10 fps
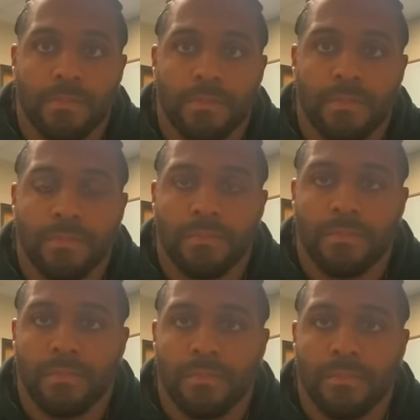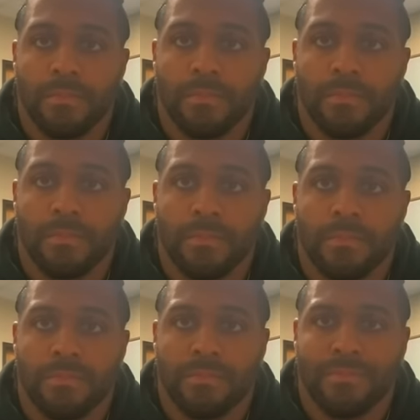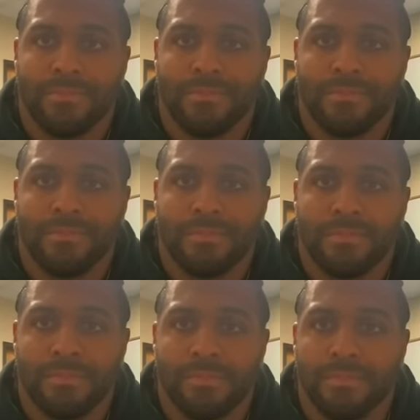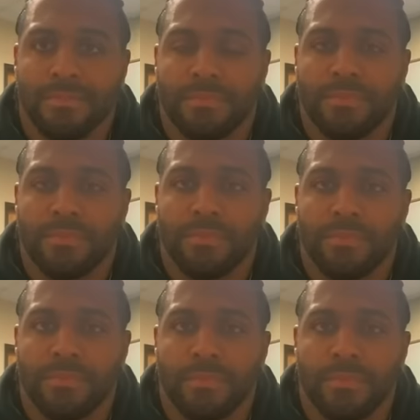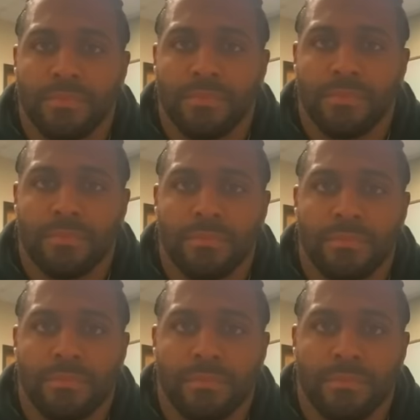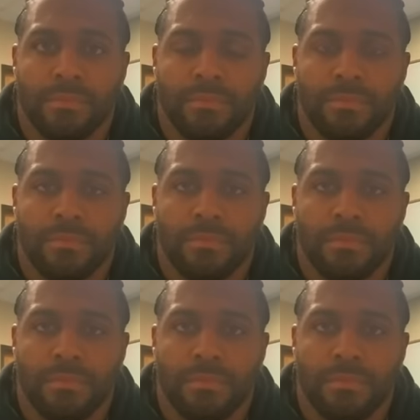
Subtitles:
[no speech]